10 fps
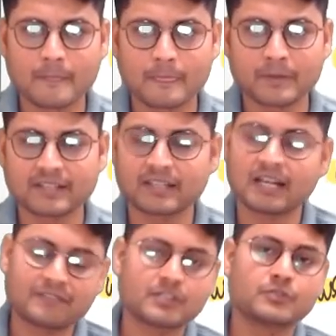okay,
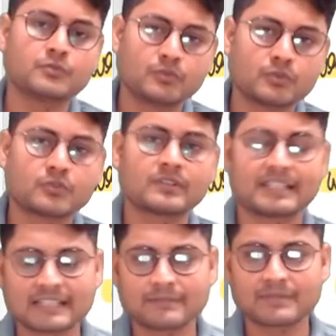after you go to the
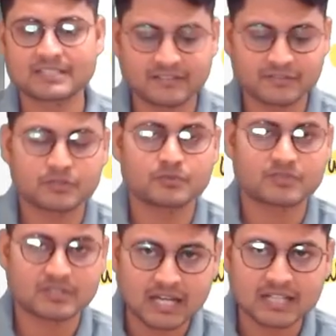examination, after you
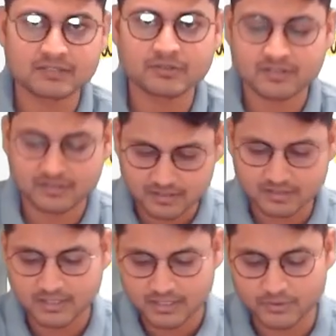start your,
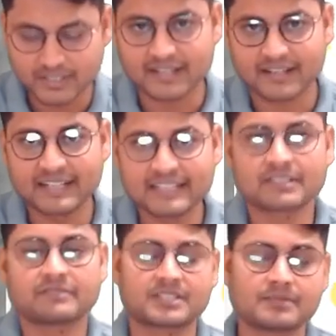okay, reading
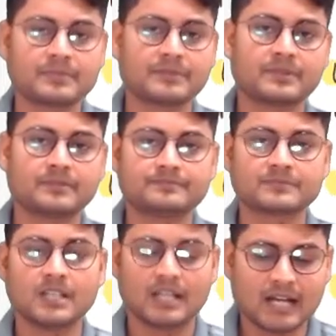the question paper,
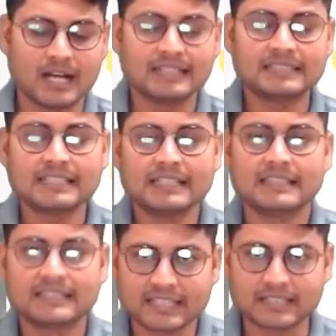
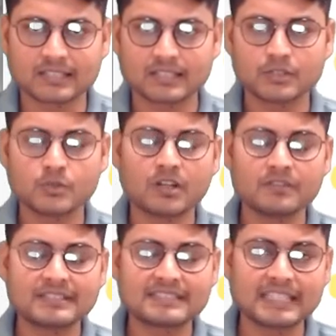until then you
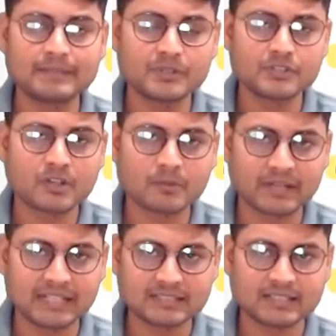always keep in your
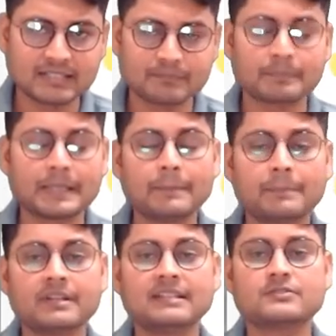mind that
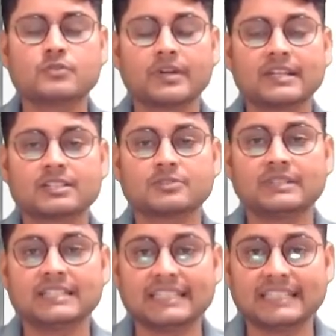paper is going to
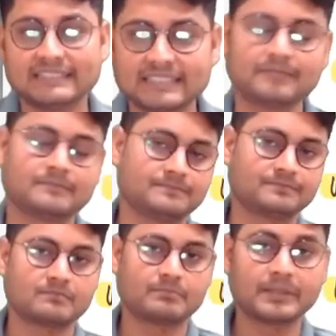be easy.
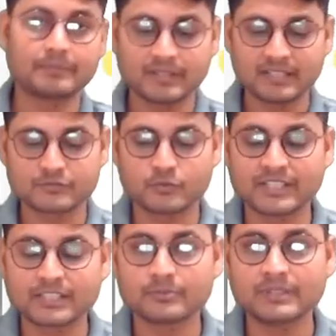Paper is
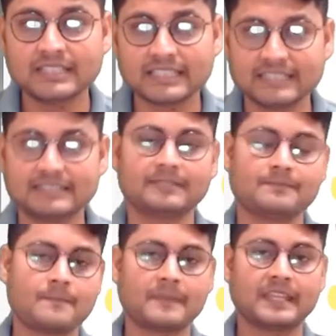going to be
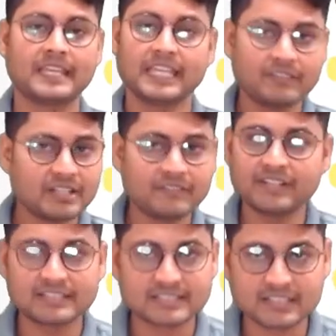easy. Even if
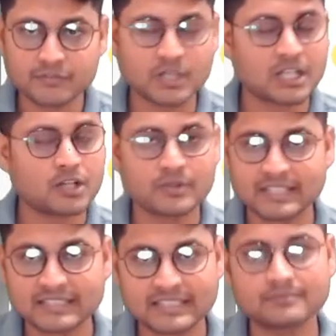it is tough, you cannot do
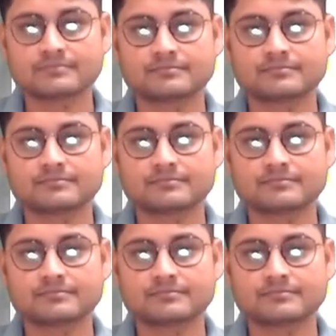anything.